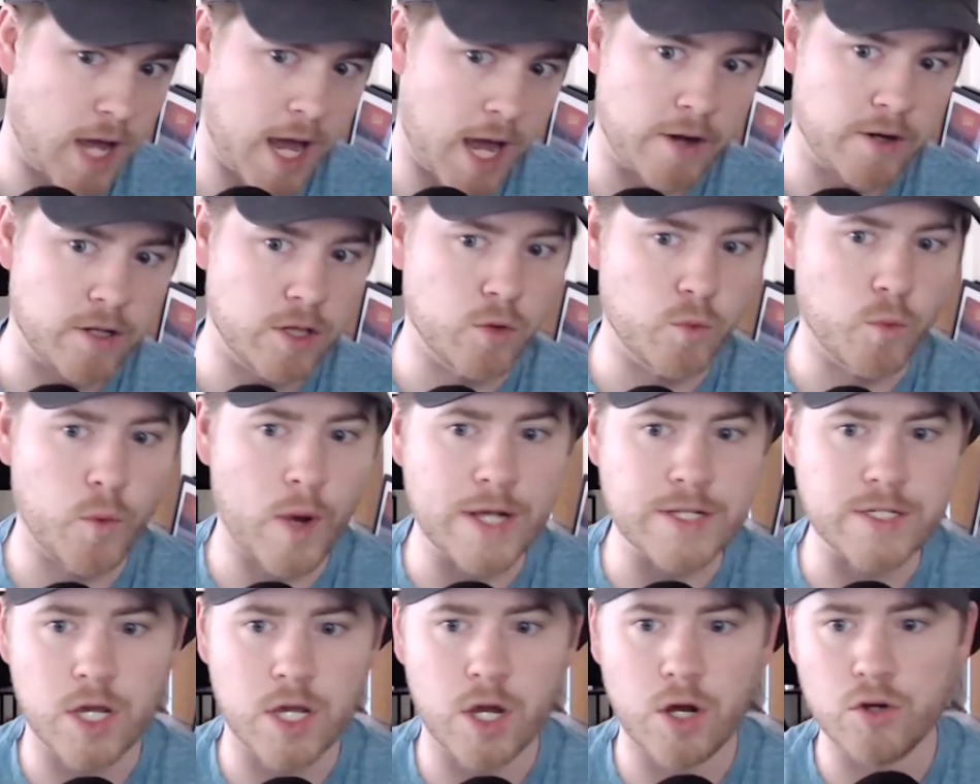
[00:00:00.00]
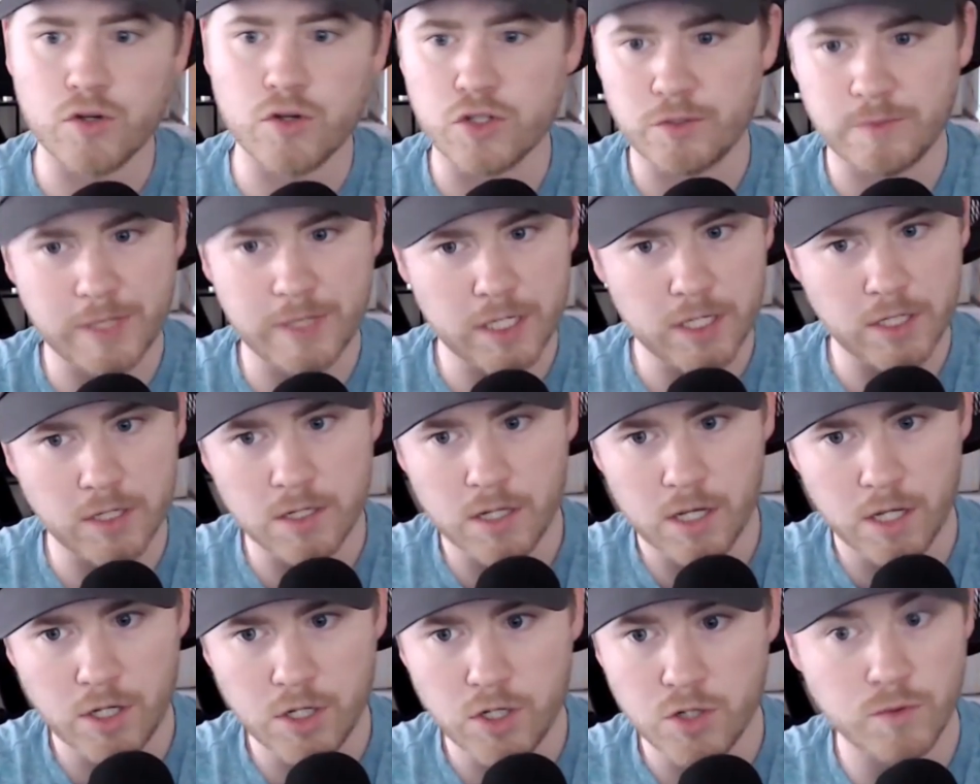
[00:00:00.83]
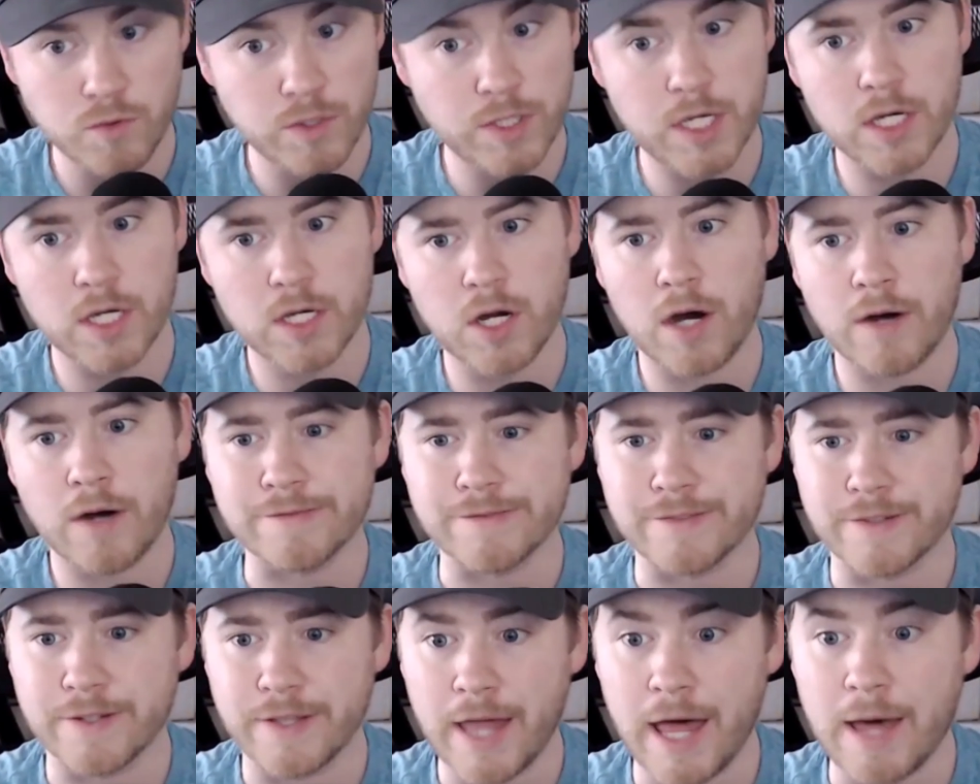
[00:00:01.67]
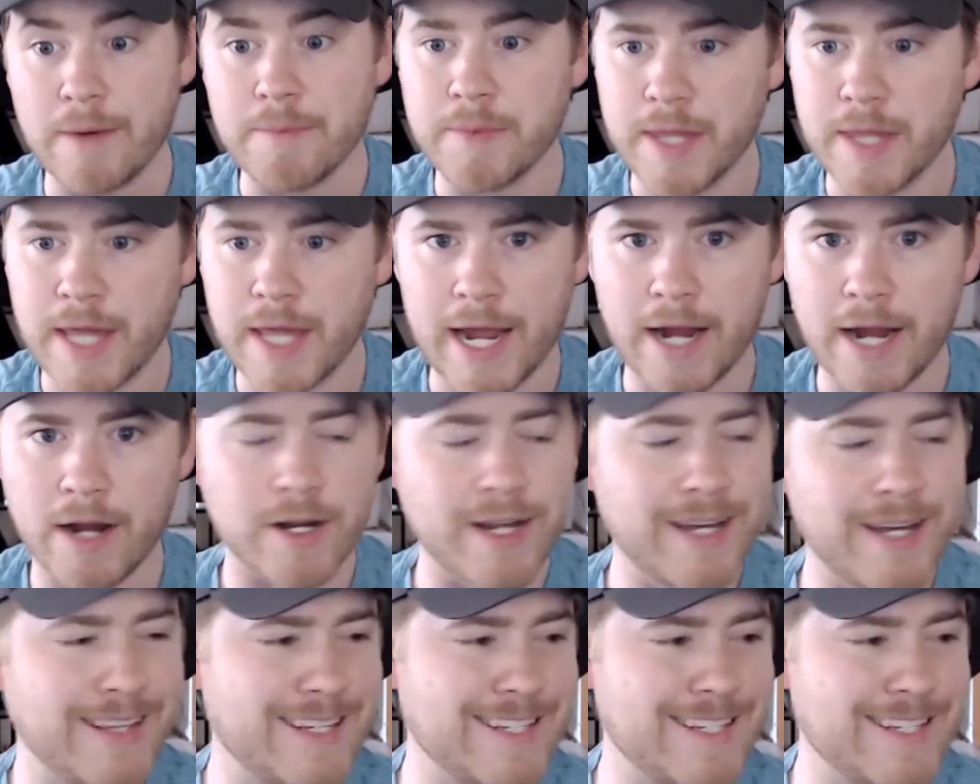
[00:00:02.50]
Out on the West Coast, it'll be a noon kickoff for them there.